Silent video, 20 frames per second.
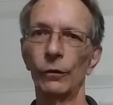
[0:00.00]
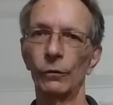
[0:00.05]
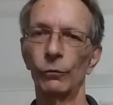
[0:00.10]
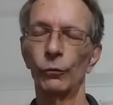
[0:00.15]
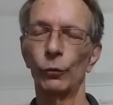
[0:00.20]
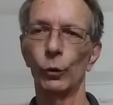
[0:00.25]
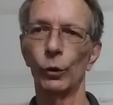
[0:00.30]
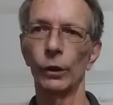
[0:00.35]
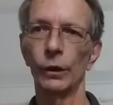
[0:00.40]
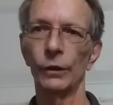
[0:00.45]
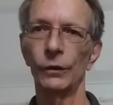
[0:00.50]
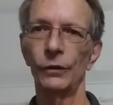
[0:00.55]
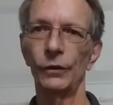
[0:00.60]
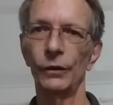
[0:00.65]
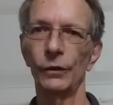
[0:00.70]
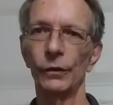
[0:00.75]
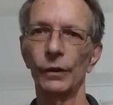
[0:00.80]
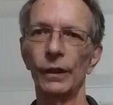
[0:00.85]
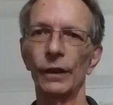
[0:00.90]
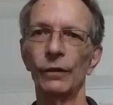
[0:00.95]
of warranty
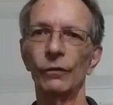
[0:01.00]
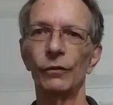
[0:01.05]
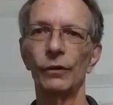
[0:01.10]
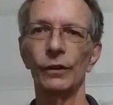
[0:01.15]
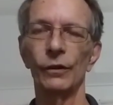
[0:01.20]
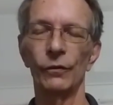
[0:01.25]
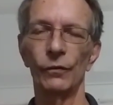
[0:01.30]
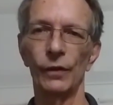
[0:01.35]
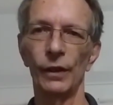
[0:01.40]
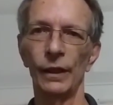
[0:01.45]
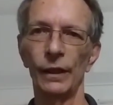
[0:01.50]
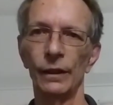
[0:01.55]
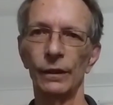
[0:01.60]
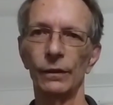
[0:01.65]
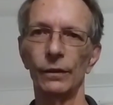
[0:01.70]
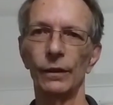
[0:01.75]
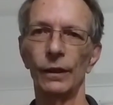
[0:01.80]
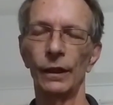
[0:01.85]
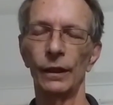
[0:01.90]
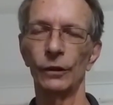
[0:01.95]
left if that
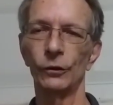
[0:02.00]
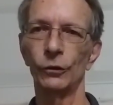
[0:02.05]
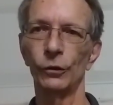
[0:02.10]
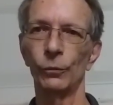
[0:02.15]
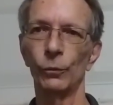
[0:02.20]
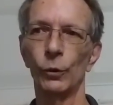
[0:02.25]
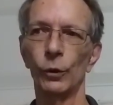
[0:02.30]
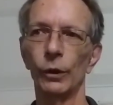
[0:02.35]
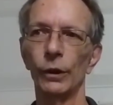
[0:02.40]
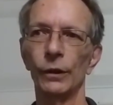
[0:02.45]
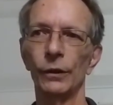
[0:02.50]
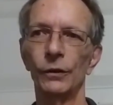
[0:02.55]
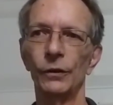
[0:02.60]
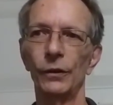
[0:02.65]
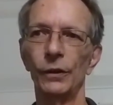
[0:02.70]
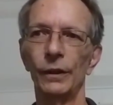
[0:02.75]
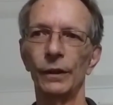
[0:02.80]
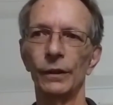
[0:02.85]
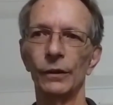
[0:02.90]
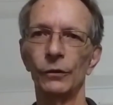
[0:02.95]
engine
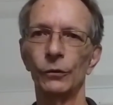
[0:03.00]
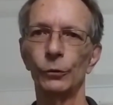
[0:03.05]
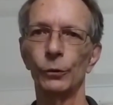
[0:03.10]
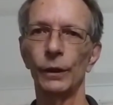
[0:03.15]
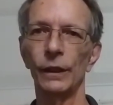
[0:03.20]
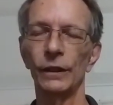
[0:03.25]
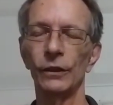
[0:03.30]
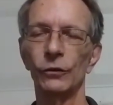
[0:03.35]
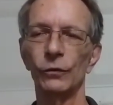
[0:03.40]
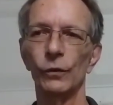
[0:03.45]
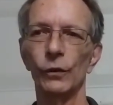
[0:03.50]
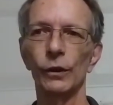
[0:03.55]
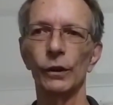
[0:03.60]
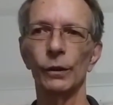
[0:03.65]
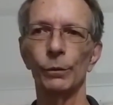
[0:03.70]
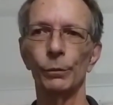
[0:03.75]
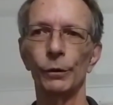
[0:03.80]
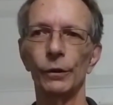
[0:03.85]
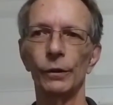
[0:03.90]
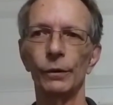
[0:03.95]
warranty is
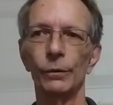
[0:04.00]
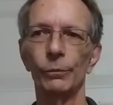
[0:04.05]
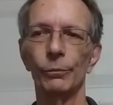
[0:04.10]
transferable.